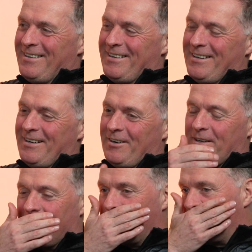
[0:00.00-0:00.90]
Yeah,
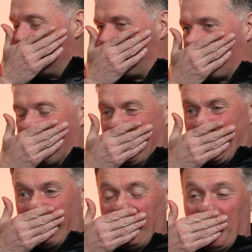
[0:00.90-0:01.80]
I
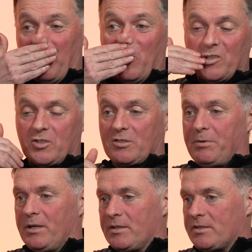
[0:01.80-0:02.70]
give loads of
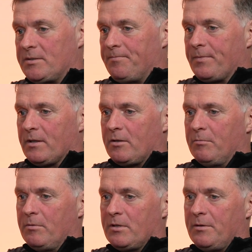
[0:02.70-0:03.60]
space
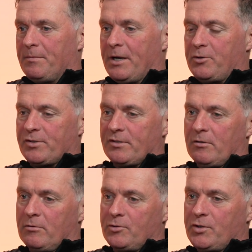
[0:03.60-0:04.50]
to the managers and
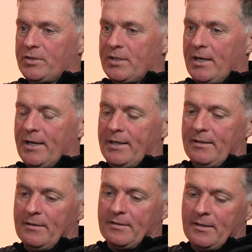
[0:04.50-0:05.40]
coaches,
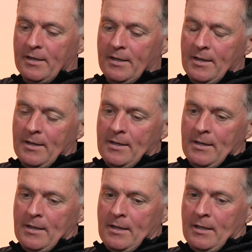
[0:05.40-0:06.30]
and
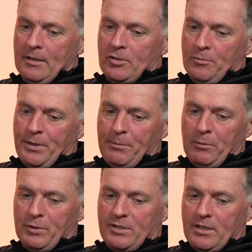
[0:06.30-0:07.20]
some
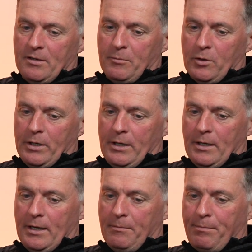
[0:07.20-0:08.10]
people would say my
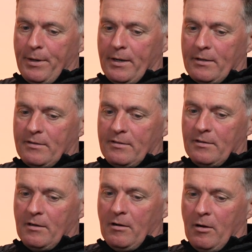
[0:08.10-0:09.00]
impact
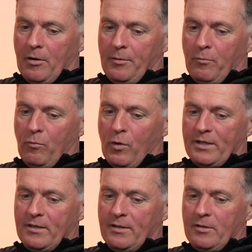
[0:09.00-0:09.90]
on
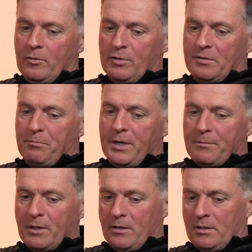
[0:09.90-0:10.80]
what they do is
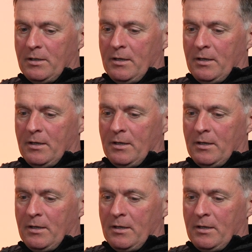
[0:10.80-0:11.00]
minimal,